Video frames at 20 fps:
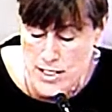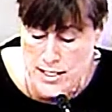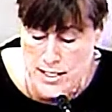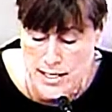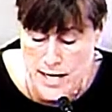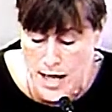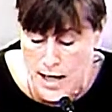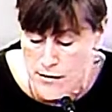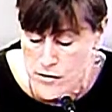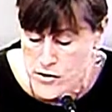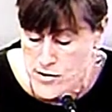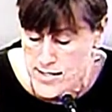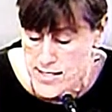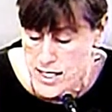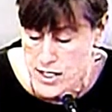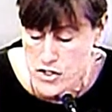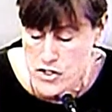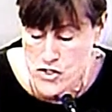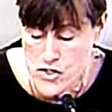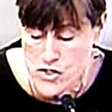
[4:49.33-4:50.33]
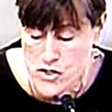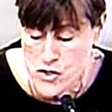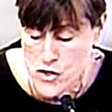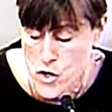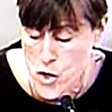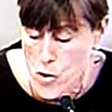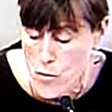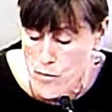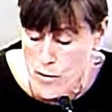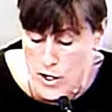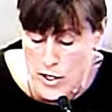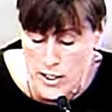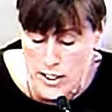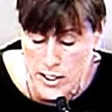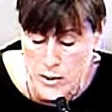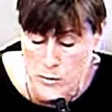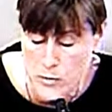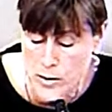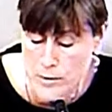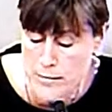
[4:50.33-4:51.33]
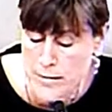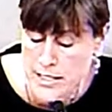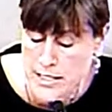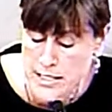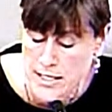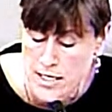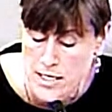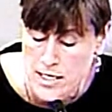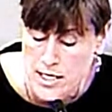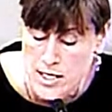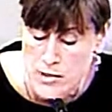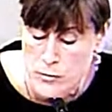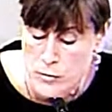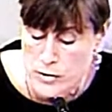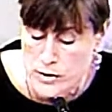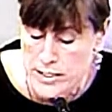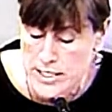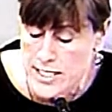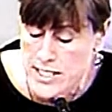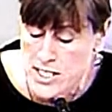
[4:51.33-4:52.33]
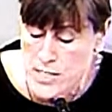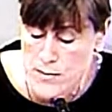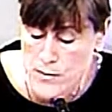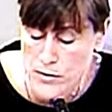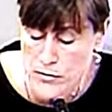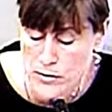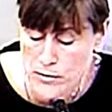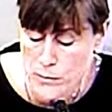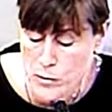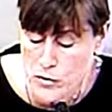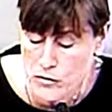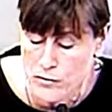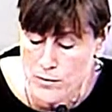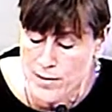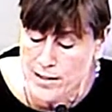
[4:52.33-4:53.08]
and other sections, no parking will need to be removed.